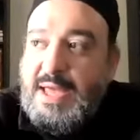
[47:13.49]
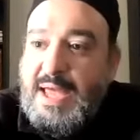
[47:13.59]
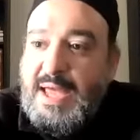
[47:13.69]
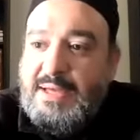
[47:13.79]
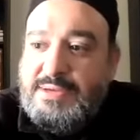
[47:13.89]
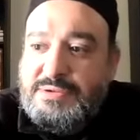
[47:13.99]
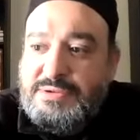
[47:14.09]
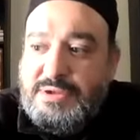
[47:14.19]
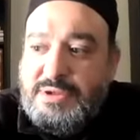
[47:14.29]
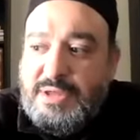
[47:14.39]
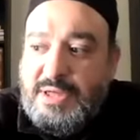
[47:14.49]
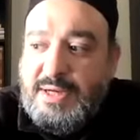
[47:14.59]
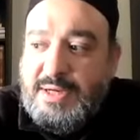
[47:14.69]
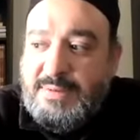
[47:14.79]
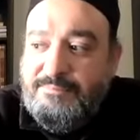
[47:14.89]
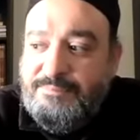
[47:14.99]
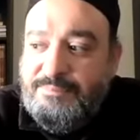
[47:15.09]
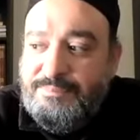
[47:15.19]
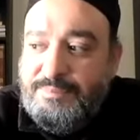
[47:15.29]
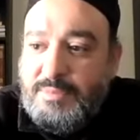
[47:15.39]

and um,